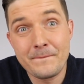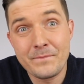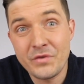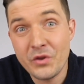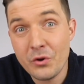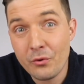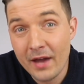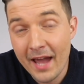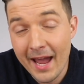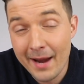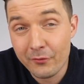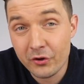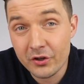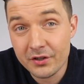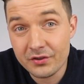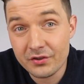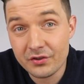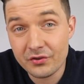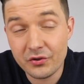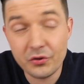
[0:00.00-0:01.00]
new
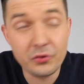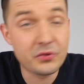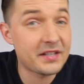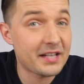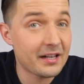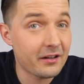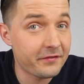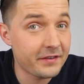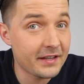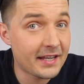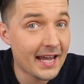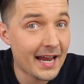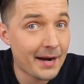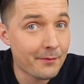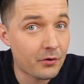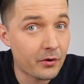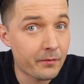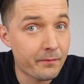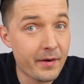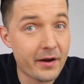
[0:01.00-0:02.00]
cameras, new selfie
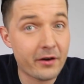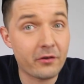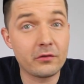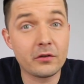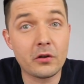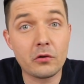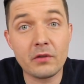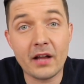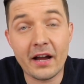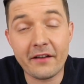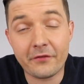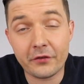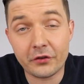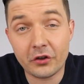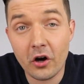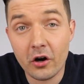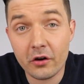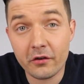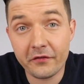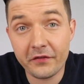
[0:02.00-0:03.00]
camera, better low light
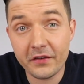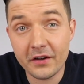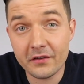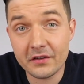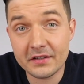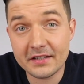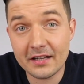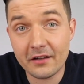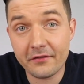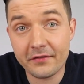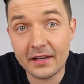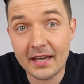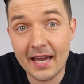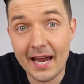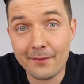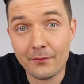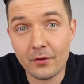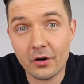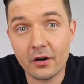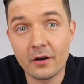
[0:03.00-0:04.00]
photography on the selfie
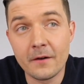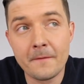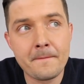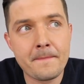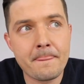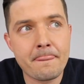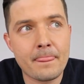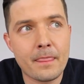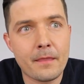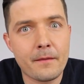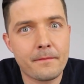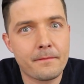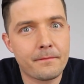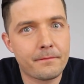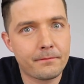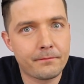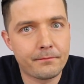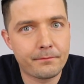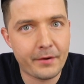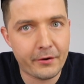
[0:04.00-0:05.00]
camera,
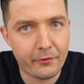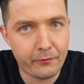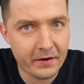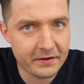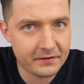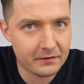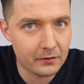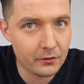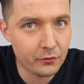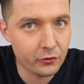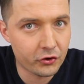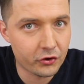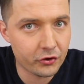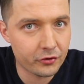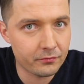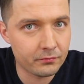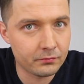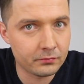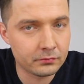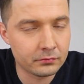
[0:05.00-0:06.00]
better
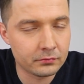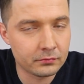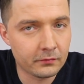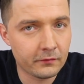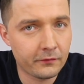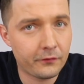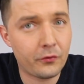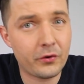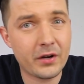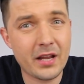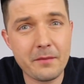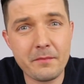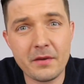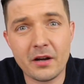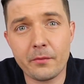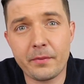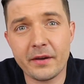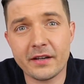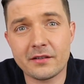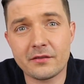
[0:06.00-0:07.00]
resolution, 48
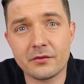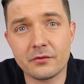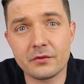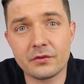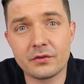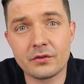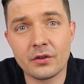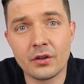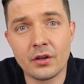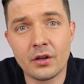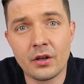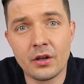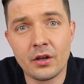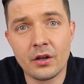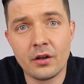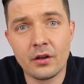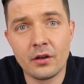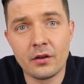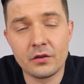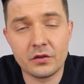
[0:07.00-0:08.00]
megapixels,
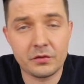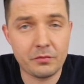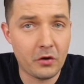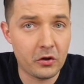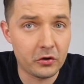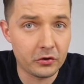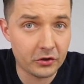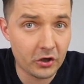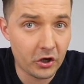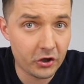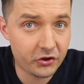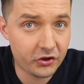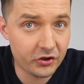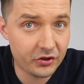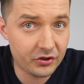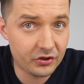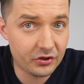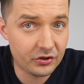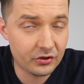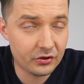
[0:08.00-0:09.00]
smaller
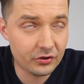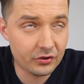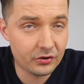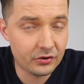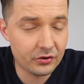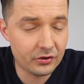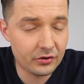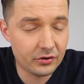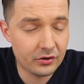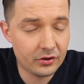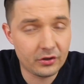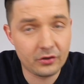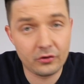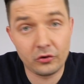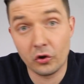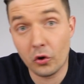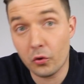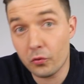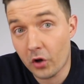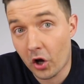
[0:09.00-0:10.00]
notches,
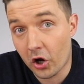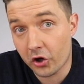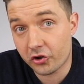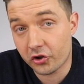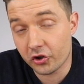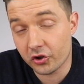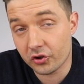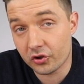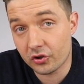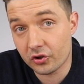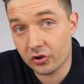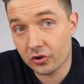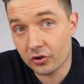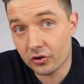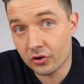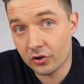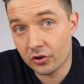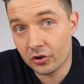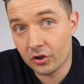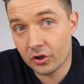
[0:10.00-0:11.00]
no notches,
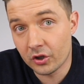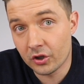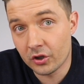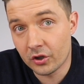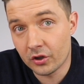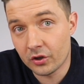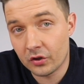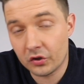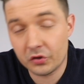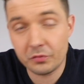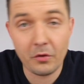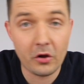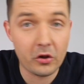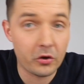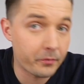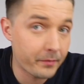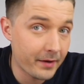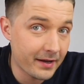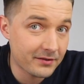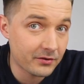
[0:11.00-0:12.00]

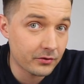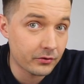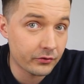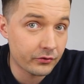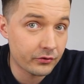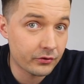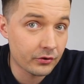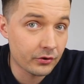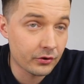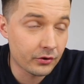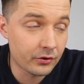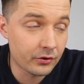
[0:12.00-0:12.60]
smaller bezels.